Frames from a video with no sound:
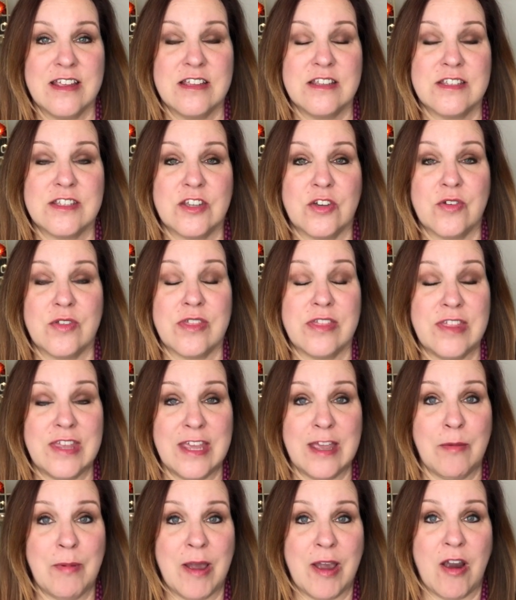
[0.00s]
So
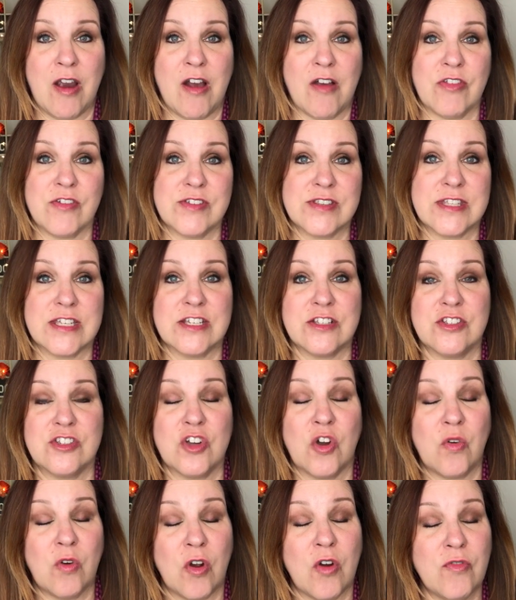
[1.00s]
think about all those things.
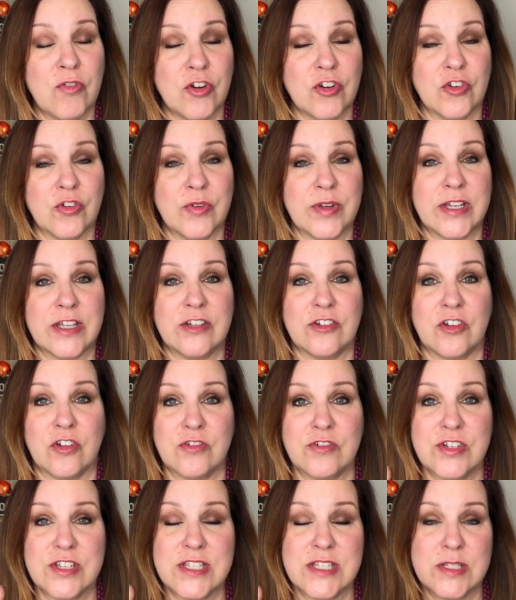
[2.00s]
Don't overdo it.
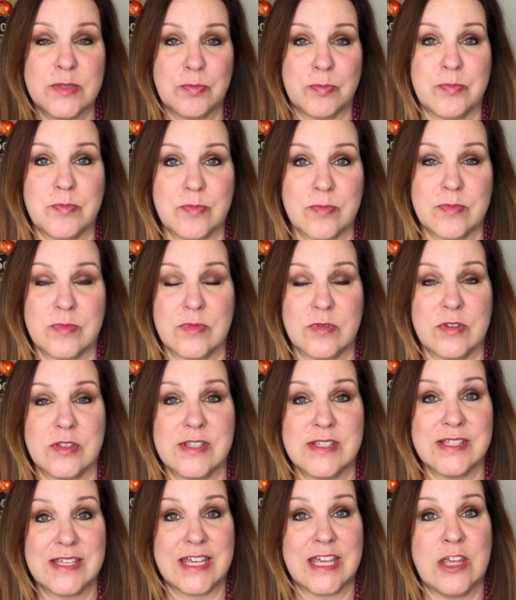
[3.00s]
Don't just
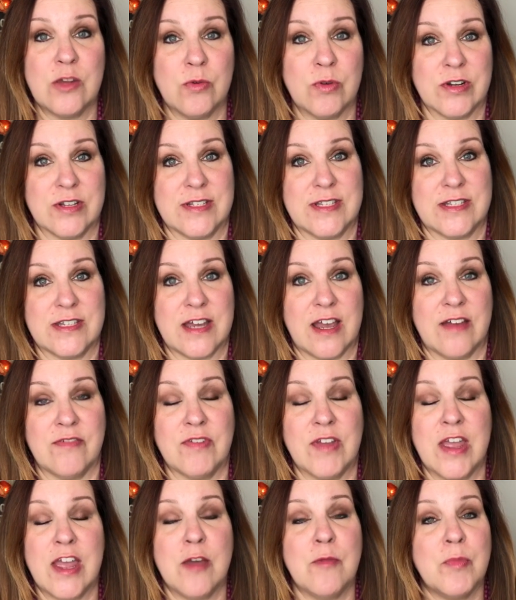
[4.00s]
keyword
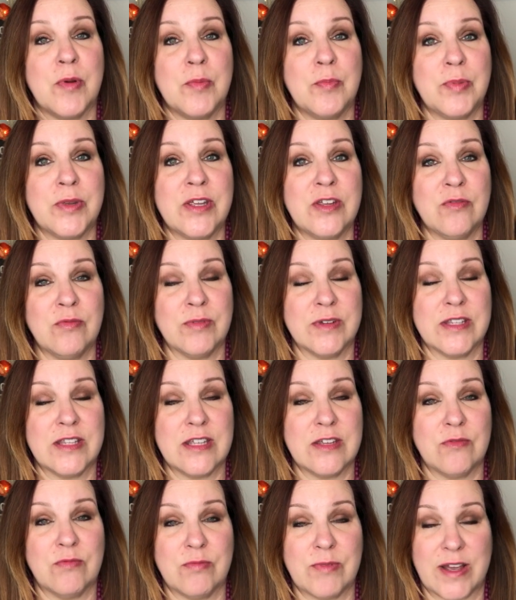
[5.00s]
stuff, but be
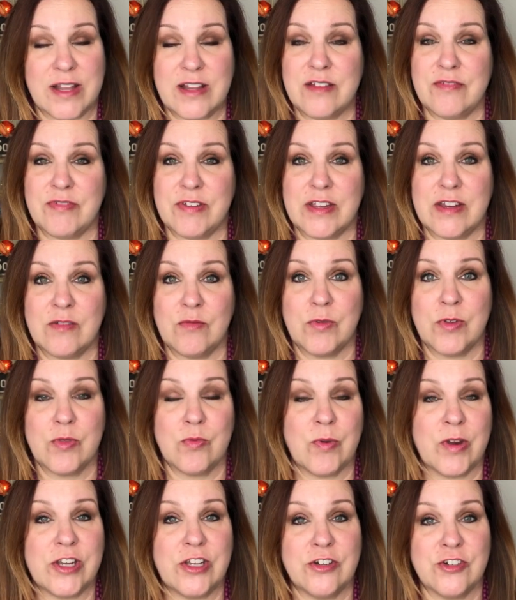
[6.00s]
really relevant
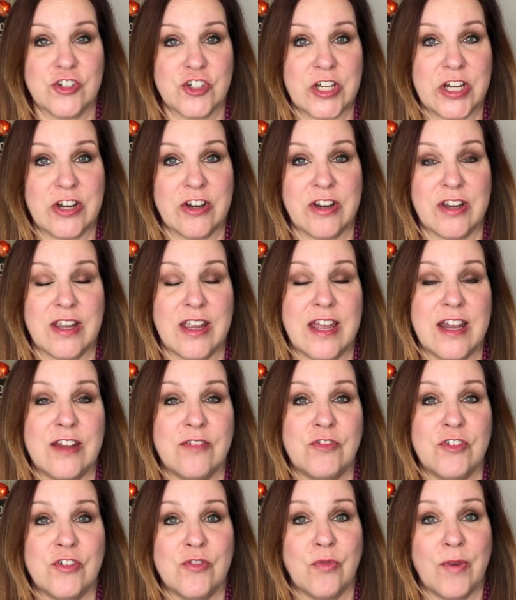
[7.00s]
with what you're sharing. And
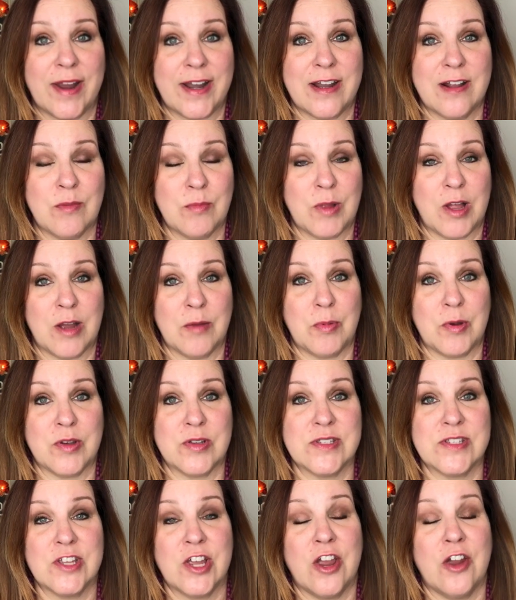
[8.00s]
if you're writing a blog
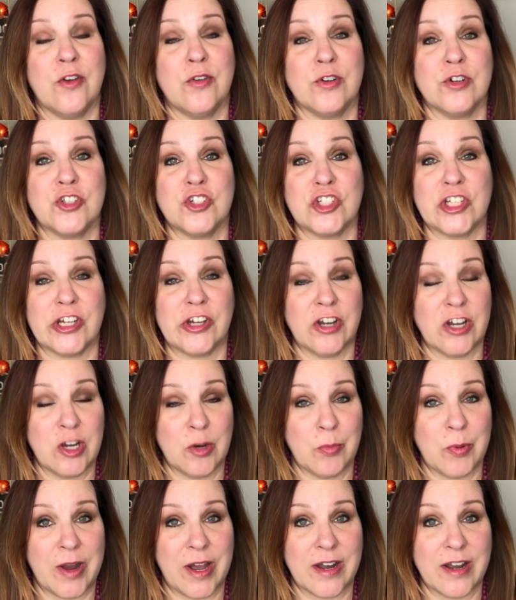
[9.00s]
post or sharing
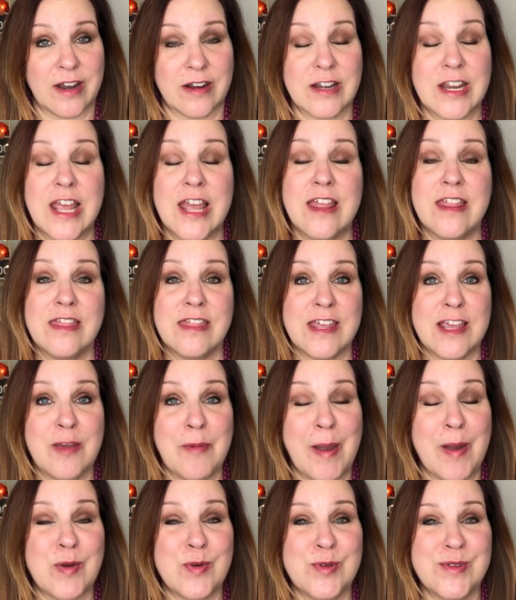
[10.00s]
a product, think
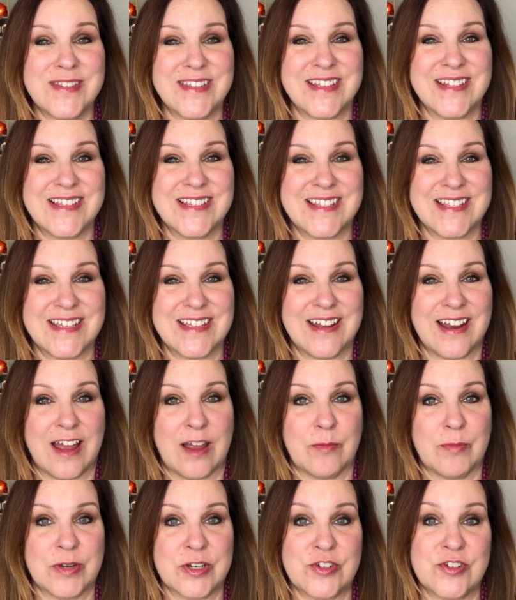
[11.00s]
about who's gonna see it
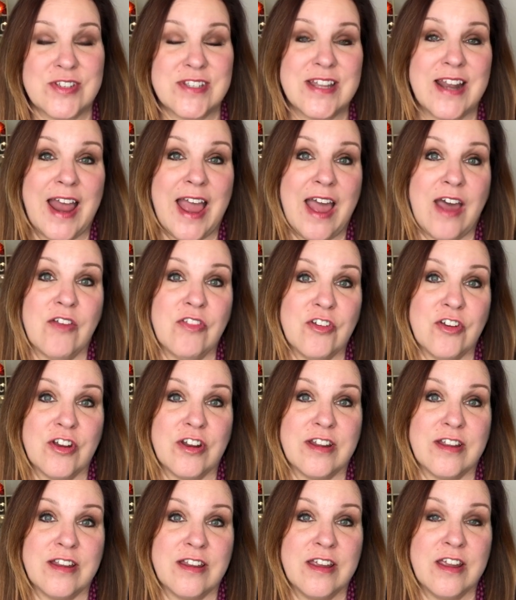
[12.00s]
on Pinterest and how they're
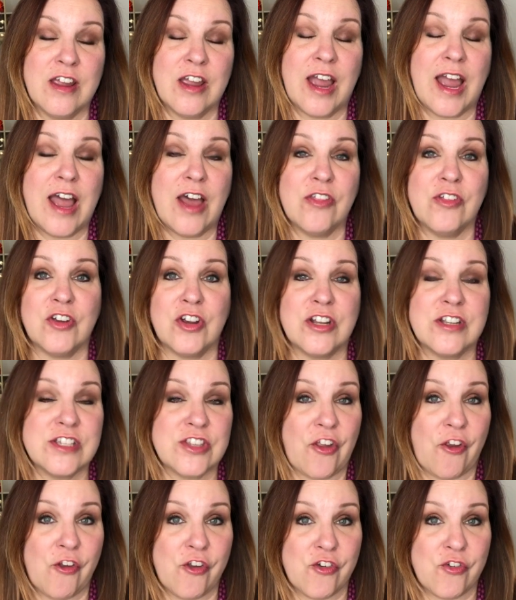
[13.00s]
gonna
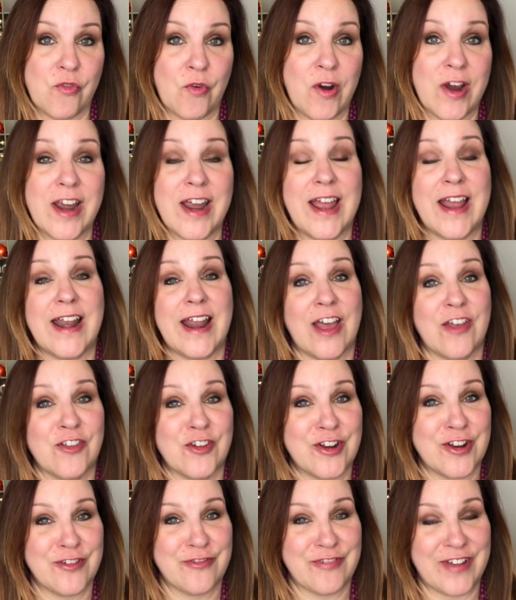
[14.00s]
search for it and how
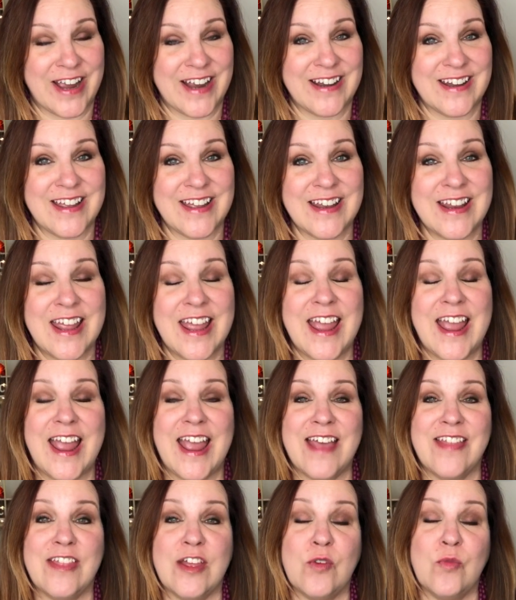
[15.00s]
they're gonna find it,
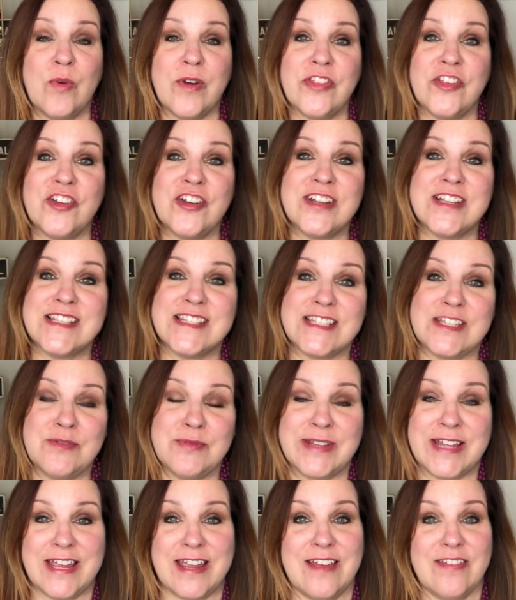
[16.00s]
and then what they're gonna see
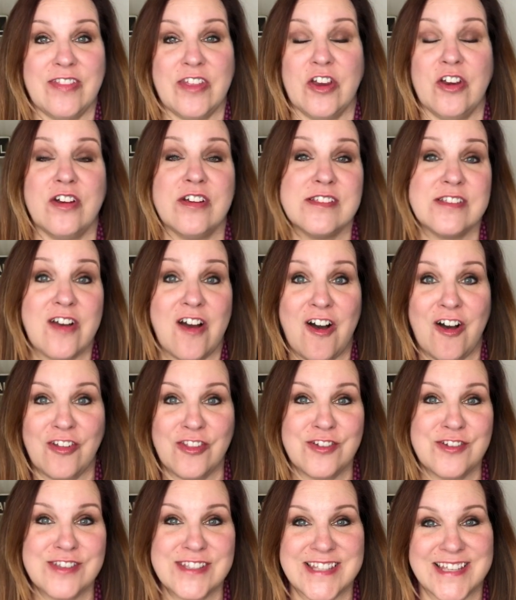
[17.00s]
when they get there, because all
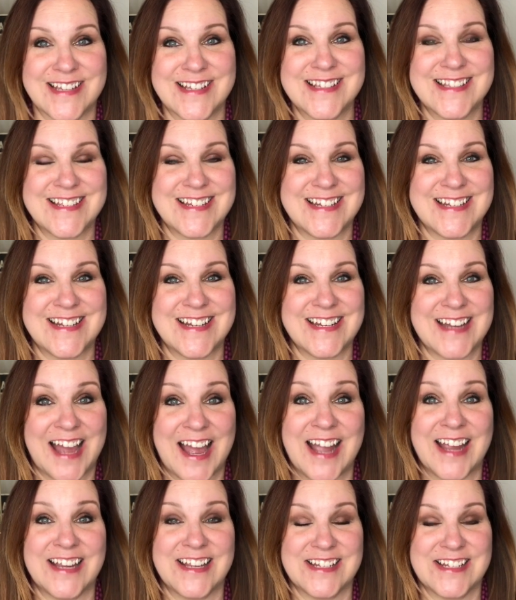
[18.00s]
those things need to
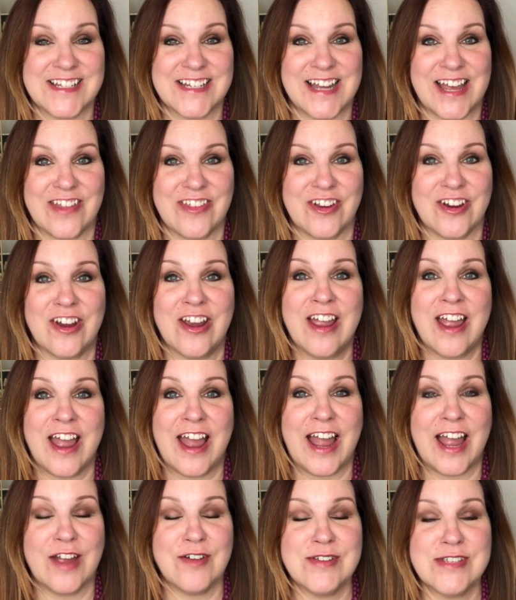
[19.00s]
tie in together.
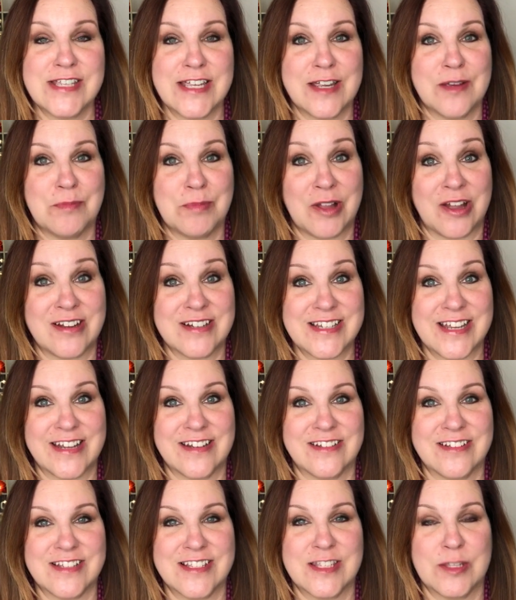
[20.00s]
I always say a blog
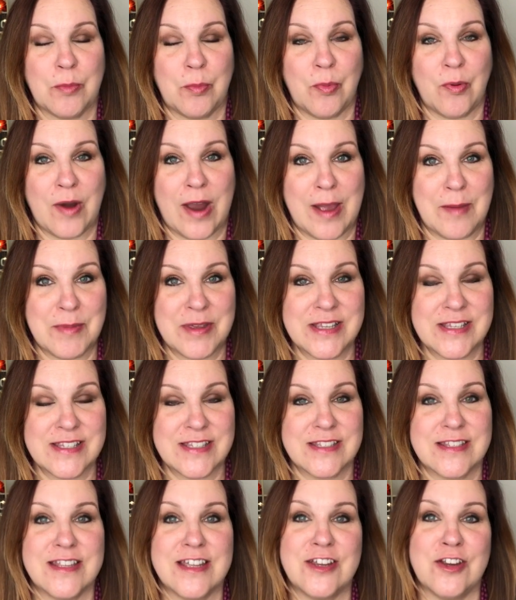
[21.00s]
title is the
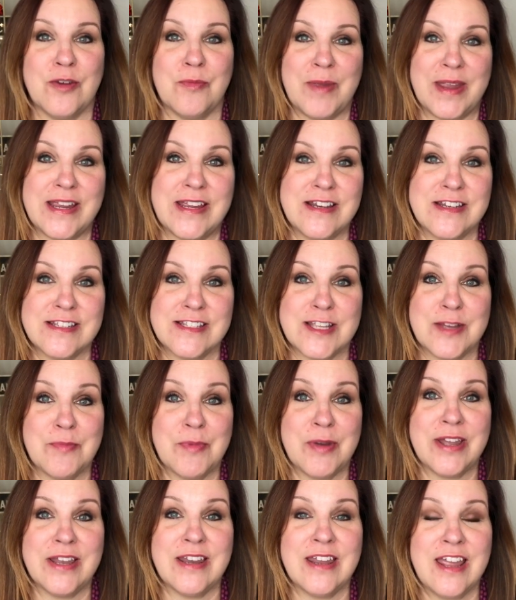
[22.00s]
promise that you're making to
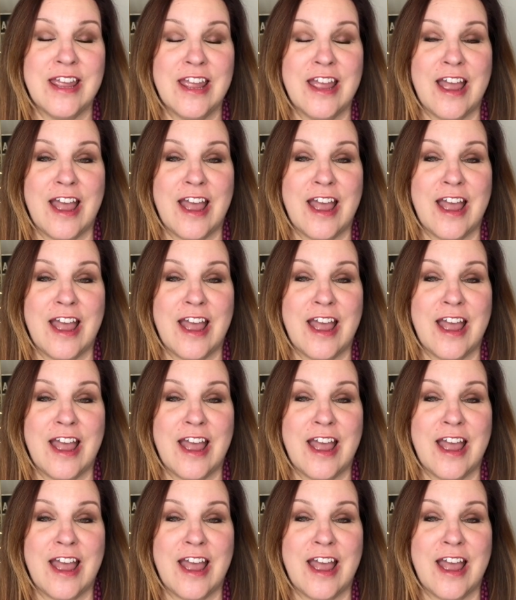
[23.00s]
someone.